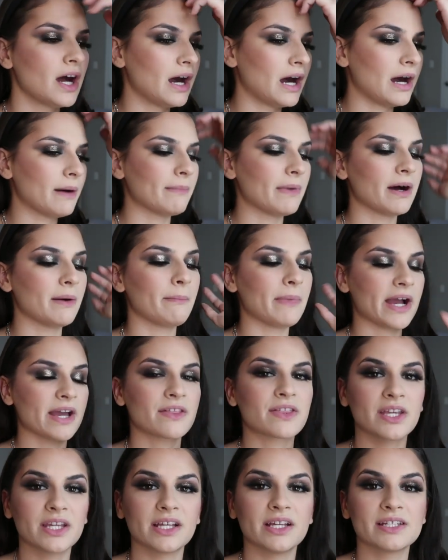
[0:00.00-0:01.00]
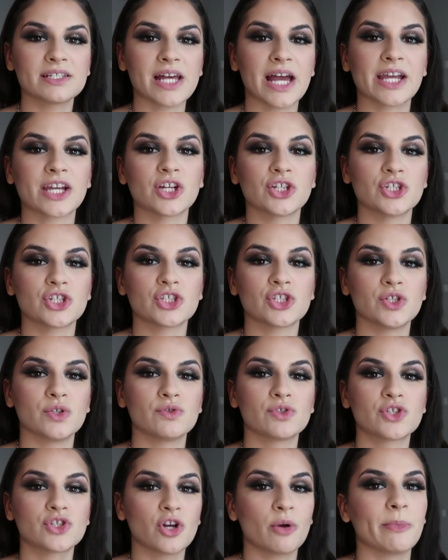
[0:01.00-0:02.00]
Um, my thing is I could just
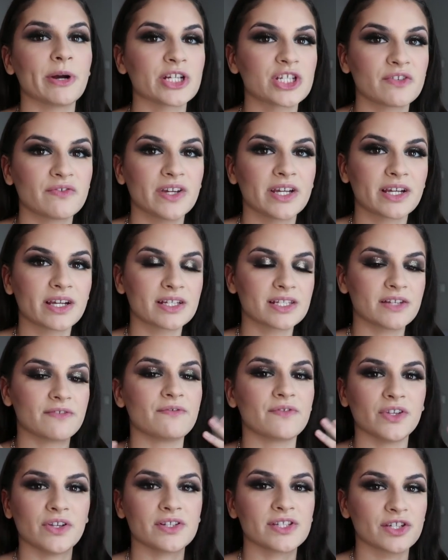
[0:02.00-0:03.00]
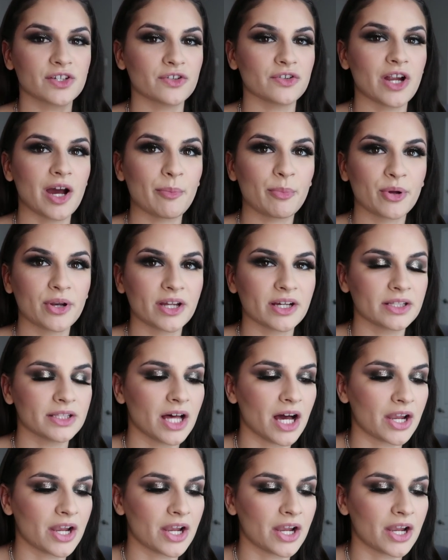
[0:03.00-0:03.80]
use so much of it because it feels like you're not putting a